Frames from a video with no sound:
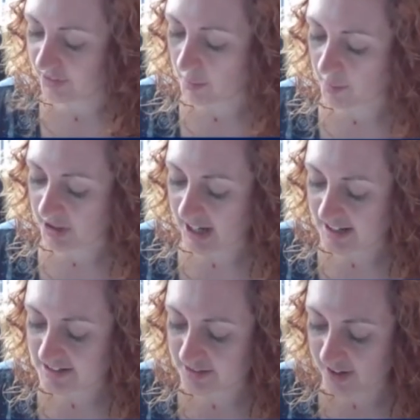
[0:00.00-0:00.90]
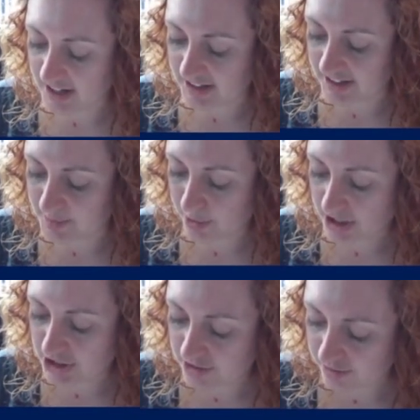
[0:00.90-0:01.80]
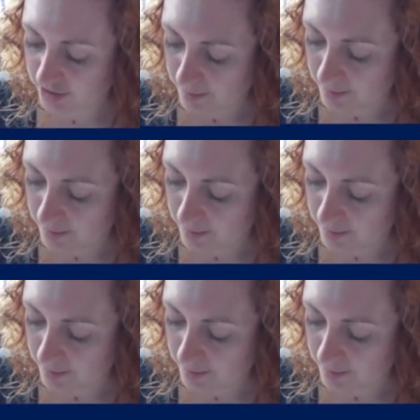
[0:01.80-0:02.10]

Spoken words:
And we're being asked to find an expression for the